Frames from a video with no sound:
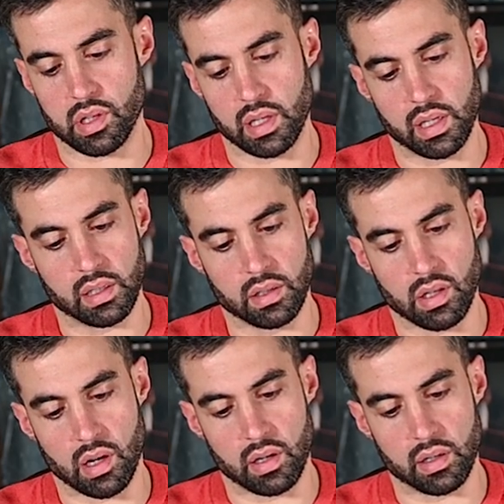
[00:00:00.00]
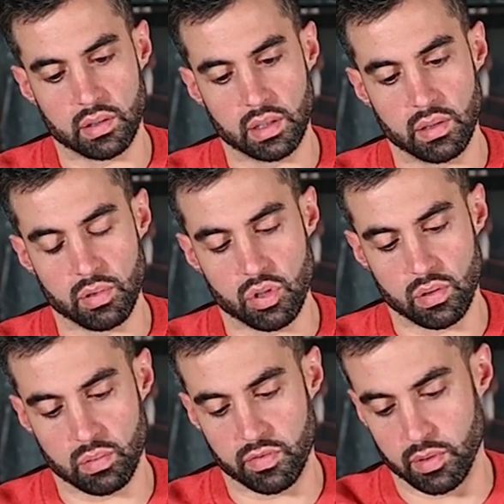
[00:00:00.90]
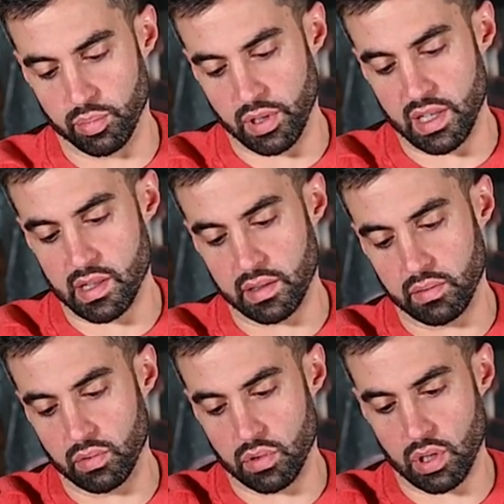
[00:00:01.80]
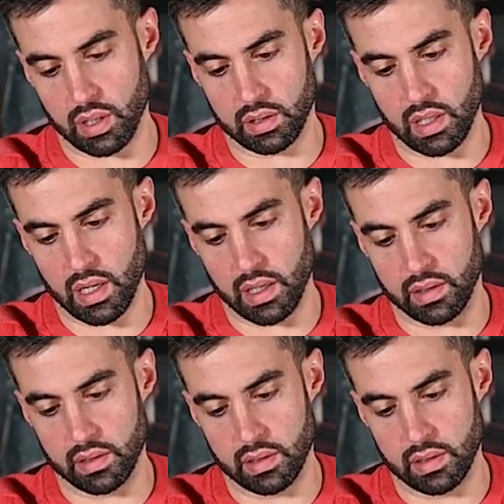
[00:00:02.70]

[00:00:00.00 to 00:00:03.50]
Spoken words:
like it's on the original rivet bracelet. We'll check that